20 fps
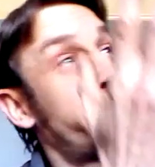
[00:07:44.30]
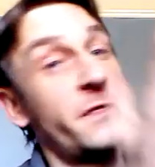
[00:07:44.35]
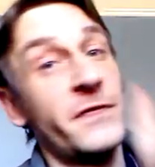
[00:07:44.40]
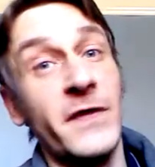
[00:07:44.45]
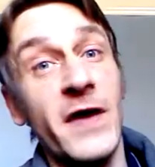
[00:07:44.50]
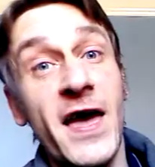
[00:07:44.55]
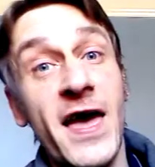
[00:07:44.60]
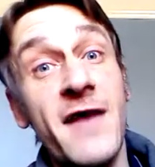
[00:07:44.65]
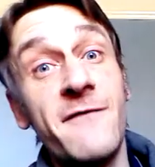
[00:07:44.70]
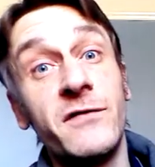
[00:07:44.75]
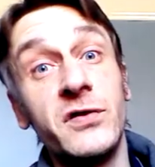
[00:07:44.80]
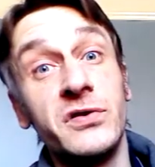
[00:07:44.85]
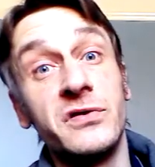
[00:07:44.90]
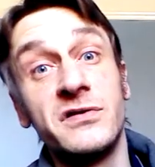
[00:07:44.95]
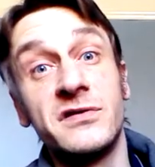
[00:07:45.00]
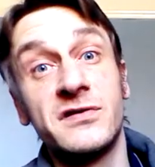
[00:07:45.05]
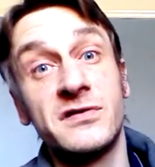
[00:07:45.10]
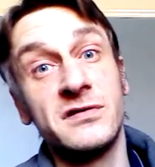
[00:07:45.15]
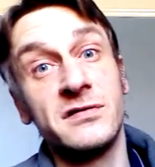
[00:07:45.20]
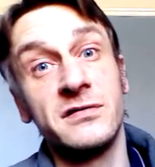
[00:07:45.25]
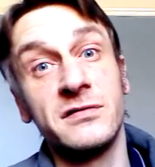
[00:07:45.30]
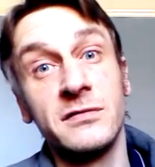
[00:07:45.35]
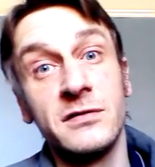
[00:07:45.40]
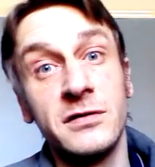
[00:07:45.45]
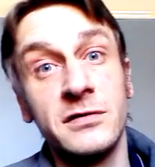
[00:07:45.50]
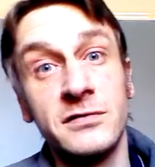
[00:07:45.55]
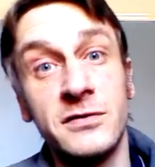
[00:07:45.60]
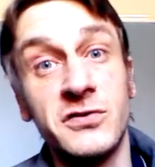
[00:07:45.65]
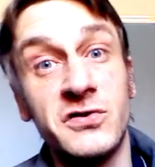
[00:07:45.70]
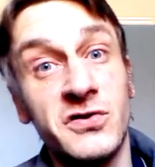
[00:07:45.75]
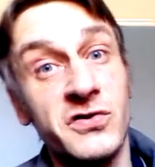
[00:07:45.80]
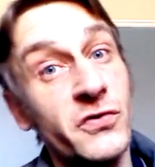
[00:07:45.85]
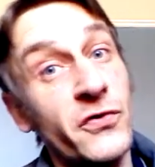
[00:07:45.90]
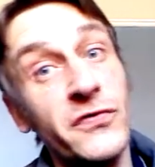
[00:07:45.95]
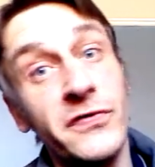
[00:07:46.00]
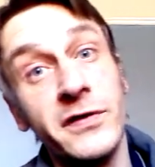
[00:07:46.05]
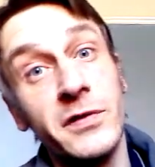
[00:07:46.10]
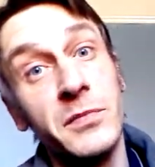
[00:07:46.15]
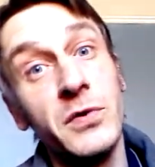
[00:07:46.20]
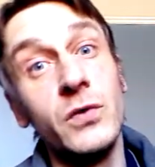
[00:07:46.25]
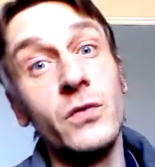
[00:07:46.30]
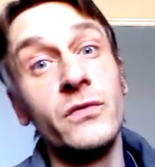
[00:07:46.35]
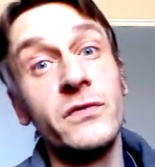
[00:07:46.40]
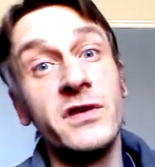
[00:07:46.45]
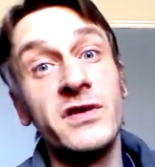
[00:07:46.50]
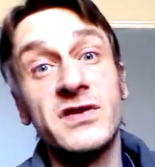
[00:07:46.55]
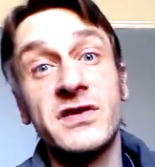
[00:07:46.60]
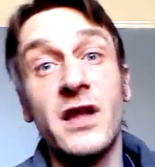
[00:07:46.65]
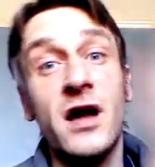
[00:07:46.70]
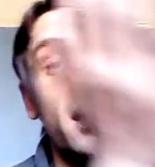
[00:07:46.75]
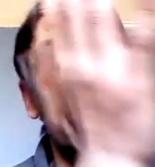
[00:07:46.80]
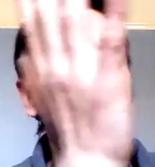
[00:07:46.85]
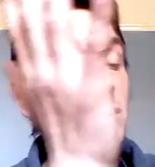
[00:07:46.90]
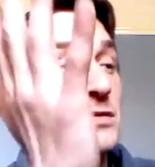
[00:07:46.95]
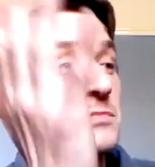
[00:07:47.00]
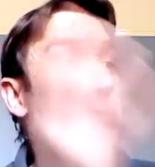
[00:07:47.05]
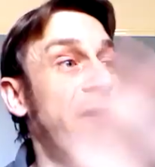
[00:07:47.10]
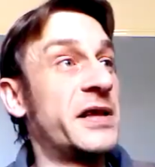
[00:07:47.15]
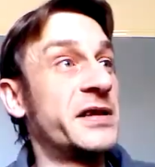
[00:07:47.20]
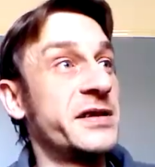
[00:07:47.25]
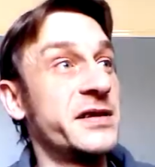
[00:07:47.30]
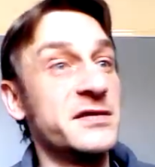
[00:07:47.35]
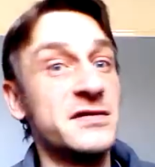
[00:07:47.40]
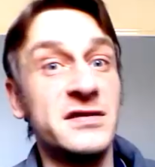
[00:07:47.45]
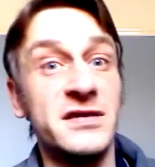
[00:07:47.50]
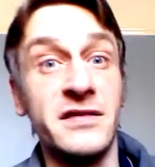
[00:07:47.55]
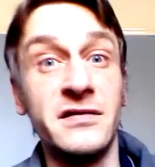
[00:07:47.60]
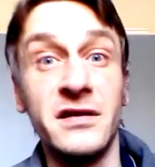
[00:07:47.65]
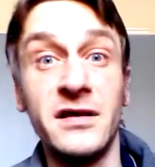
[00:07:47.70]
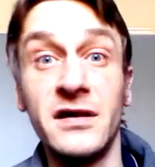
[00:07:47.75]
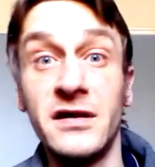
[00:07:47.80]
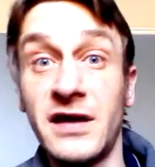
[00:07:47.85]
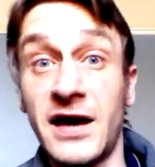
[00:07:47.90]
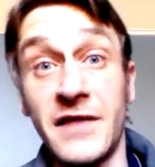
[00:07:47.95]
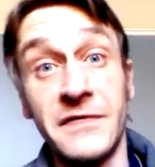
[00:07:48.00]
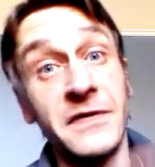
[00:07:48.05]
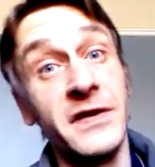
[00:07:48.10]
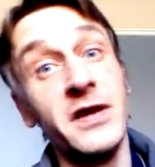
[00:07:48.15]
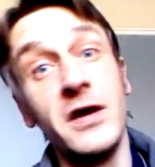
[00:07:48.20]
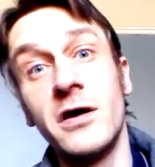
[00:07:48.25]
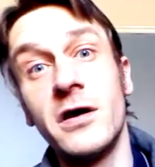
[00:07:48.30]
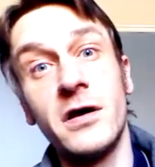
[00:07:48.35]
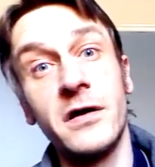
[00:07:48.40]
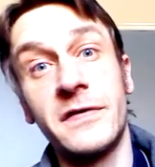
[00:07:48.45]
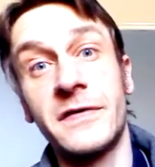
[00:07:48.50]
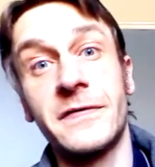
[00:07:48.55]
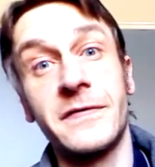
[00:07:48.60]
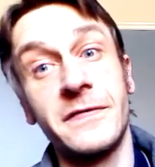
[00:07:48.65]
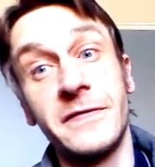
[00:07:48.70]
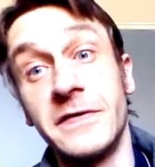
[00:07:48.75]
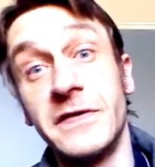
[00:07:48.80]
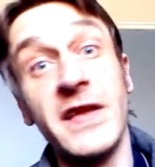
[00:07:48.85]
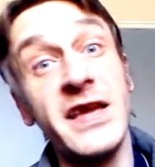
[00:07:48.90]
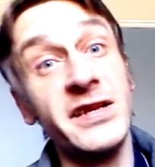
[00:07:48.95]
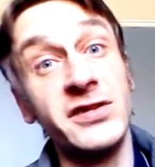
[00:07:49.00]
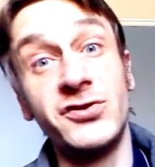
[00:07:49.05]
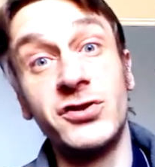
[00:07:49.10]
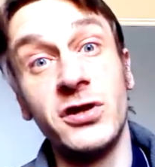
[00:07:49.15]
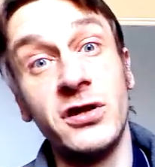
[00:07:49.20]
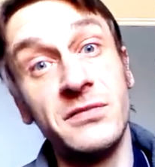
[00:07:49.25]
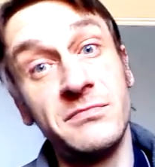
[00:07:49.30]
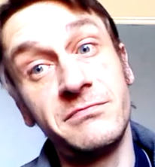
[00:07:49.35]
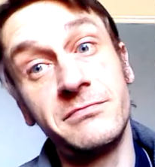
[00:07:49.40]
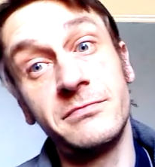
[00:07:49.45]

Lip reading: the heavens, the sun, the moon, the stars, the planets, and the earth, nature,